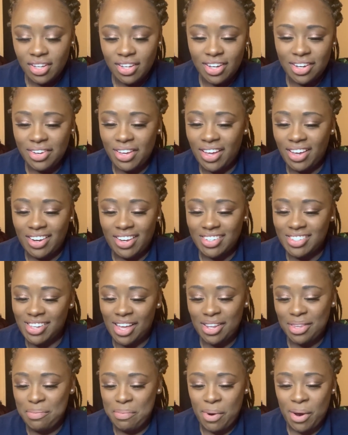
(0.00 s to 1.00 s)
Okay, that's
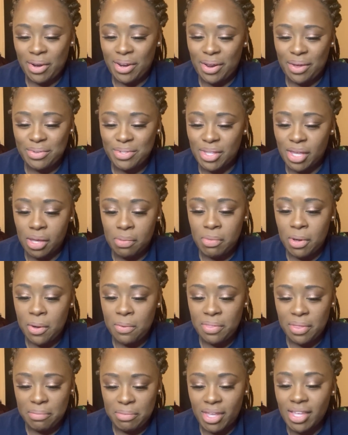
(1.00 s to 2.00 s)
not the part that I was thinking about.
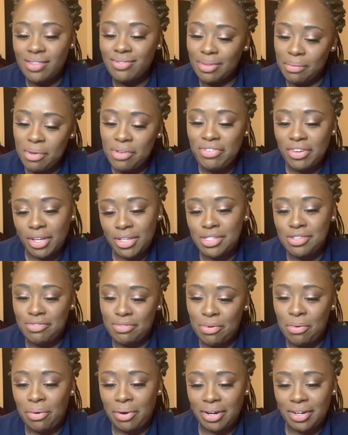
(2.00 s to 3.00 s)
Let me let me find a
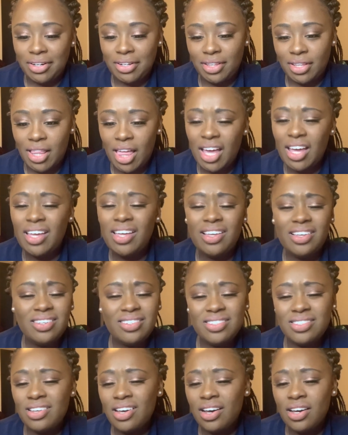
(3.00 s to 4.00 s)
floor.
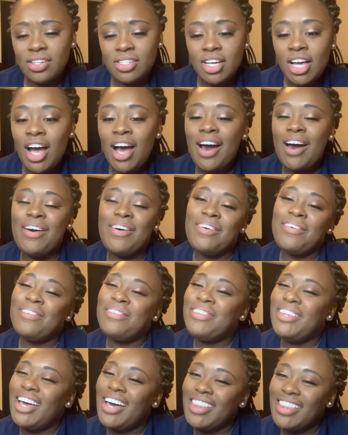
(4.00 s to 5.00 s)
Oh,
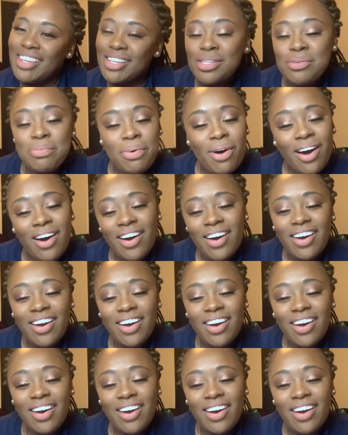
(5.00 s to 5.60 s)
now this part.